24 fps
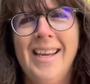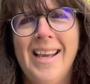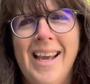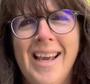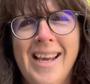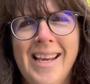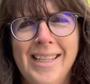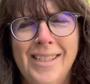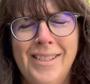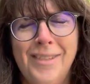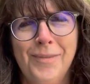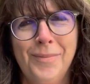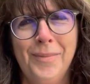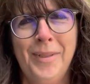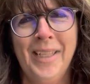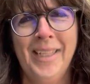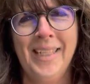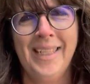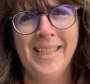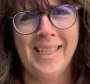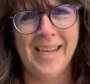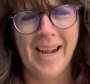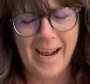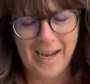It's
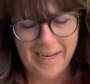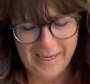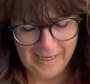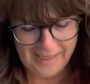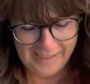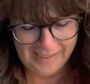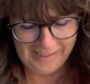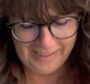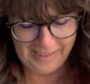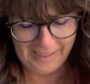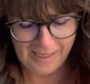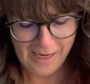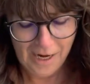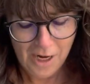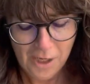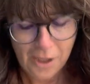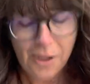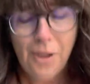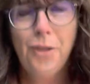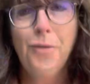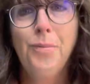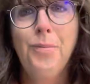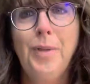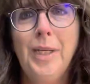really not easy.
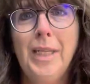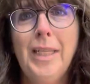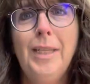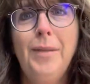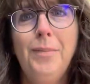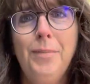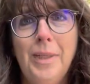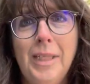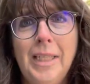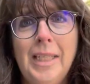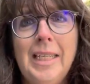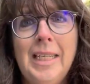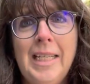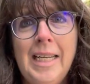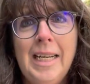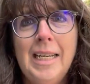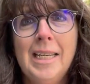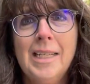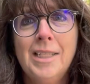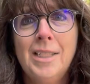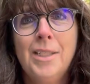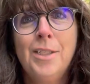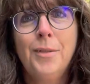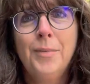You really, really need
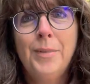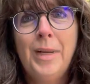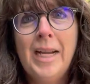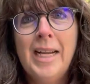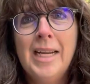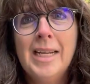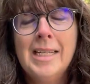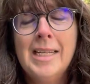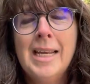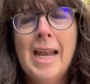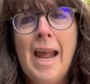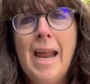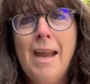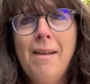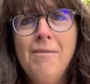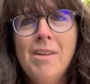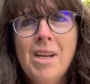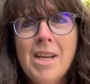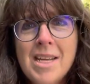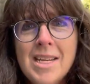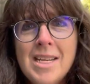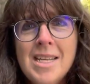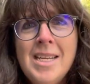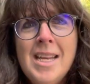a serrated knife,
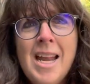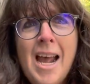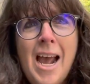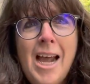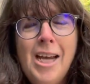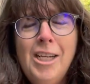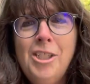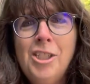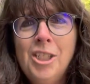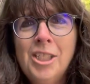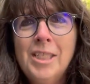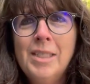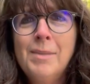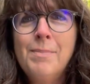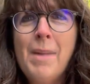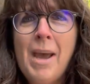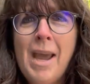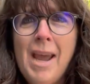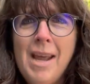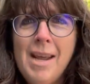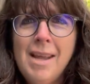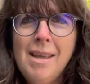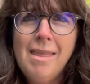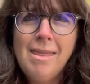not just
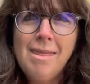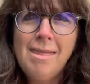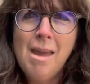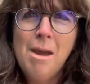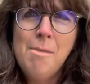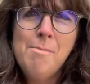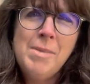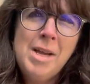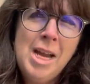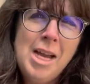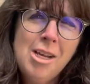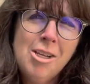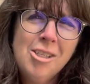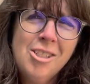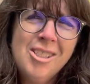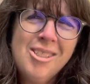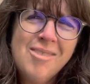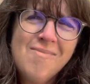my thumbnails.